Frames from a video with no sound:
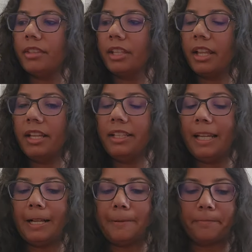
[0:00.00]
And
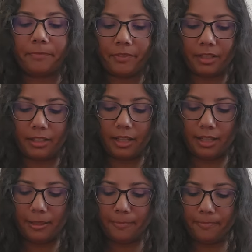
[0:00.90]
yeah,
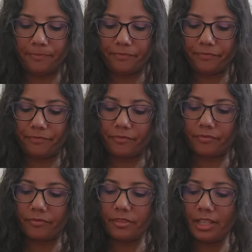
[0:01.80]
I
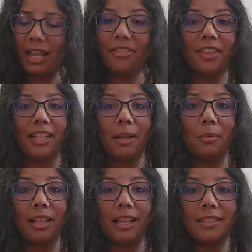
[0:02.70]
think I
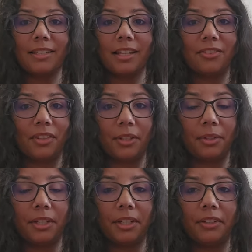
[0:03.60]
will end today's video
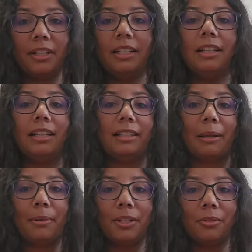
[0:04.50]
here. Let
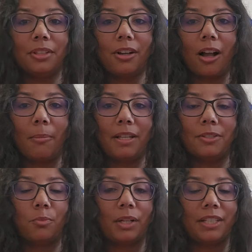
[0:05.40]
me know in the comments,
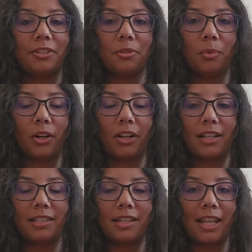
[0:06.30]
what did you work on
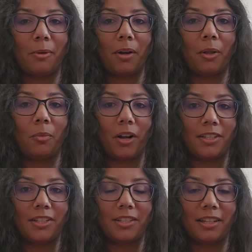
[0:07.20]
today while
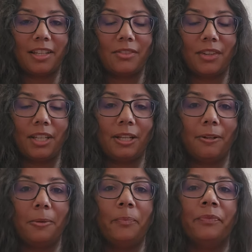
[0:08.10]
watching today's
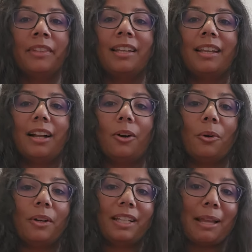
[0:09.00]
video?
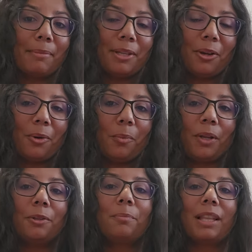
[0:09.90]
Or let me know
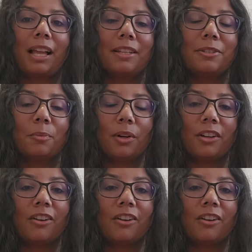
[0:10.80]
what you plan to work